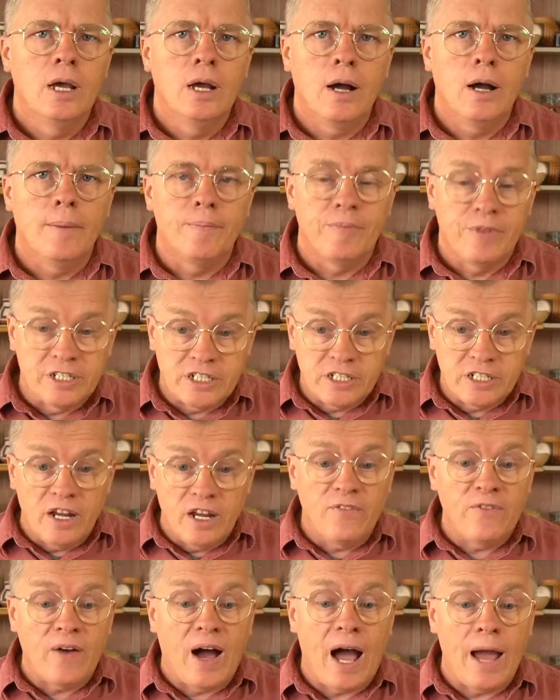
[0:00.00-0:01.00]
Um, the stuff
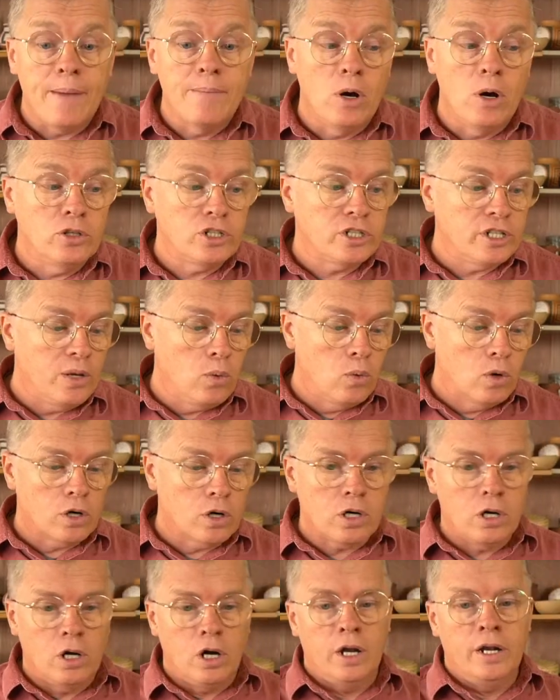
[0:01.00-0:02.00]
I mostly work
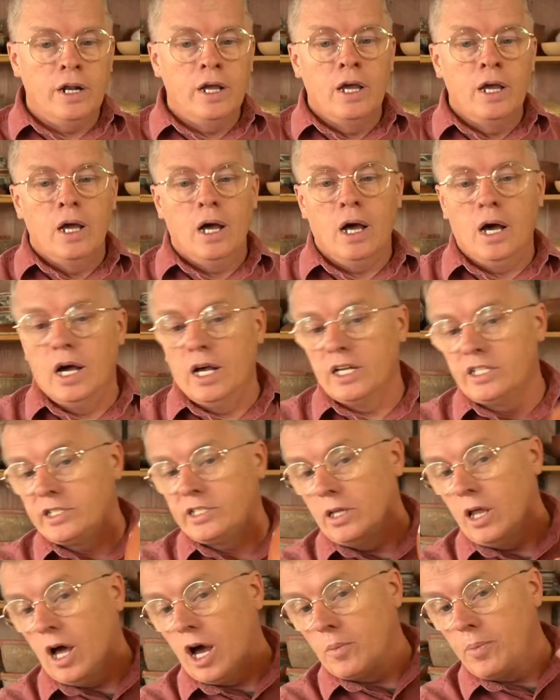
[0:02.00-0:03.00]
on, uh,
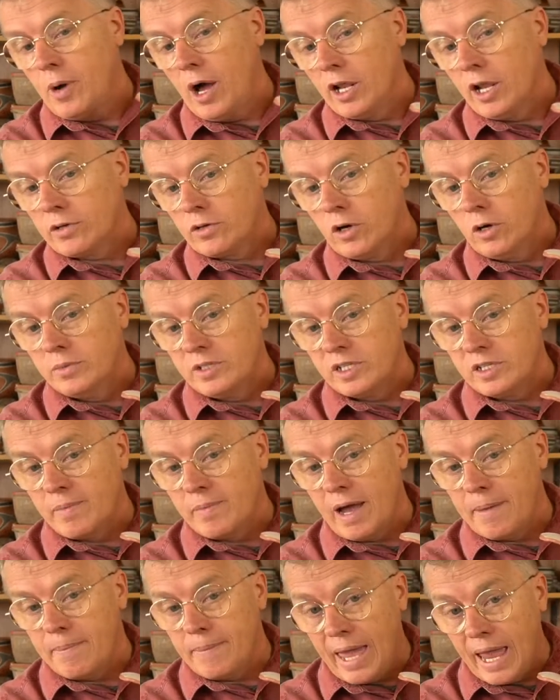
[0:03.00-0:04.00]
Salado polychromes is
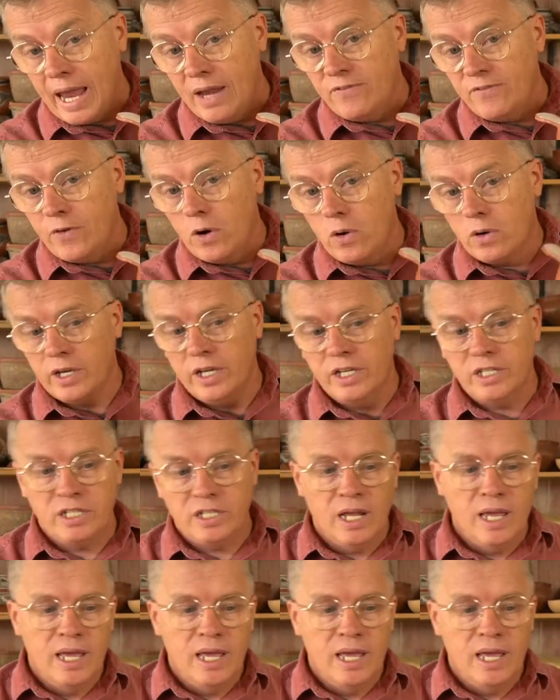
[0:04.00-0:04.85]
my main focus,